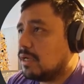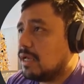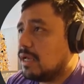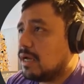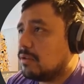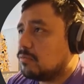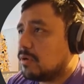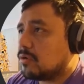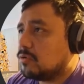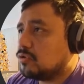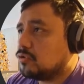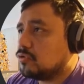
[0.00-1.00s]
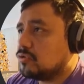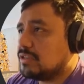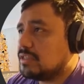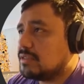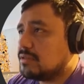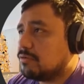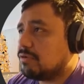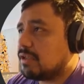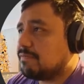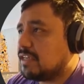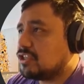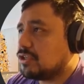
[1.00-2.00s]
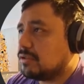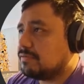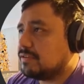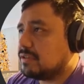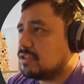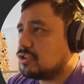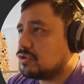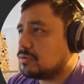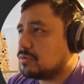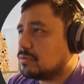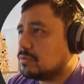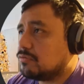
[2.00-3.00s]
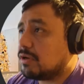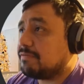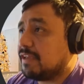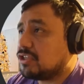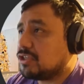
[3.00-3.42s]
And we're going to use this rig facial definition. Rig facial.